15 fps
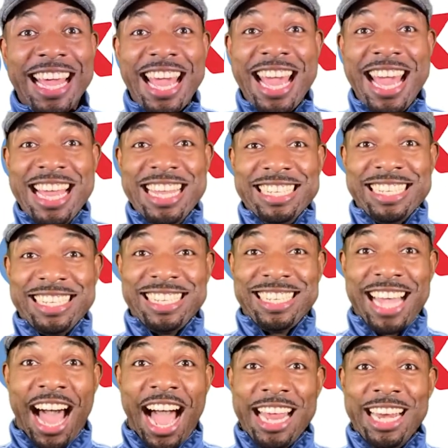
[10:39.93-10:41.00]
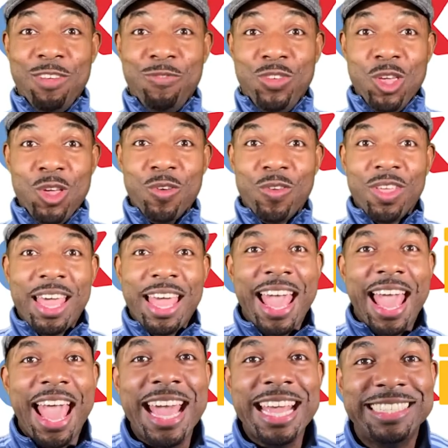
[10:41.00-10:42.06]
Inside of you.
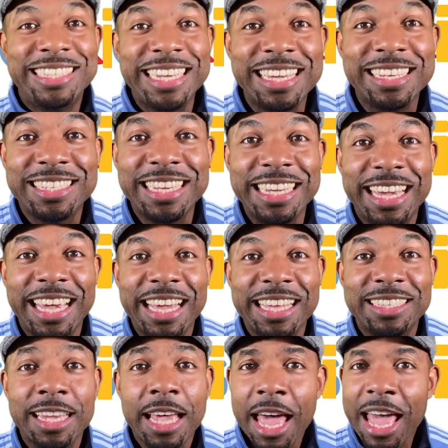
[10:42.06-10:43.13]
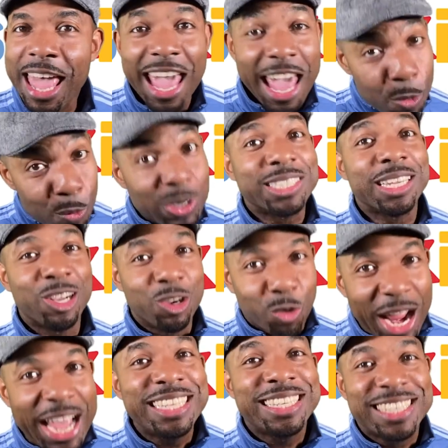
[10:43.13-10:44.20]
Hey, TSC kids, it was a
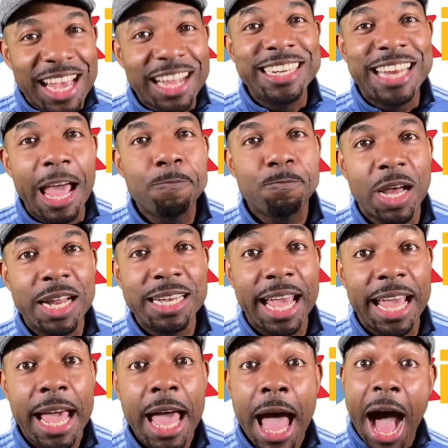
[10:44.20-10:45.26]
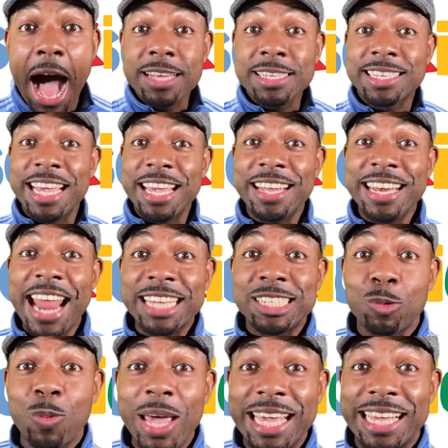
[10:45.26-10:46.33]
great Sunday Funday. I'll see you
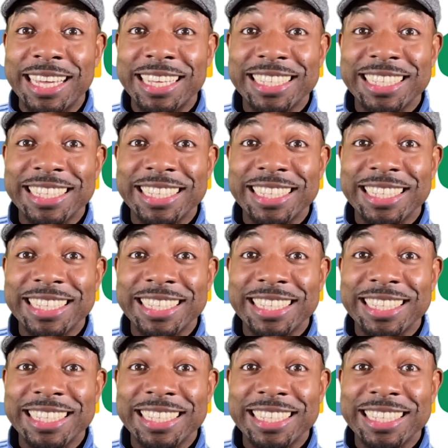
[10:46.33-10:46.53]
next week.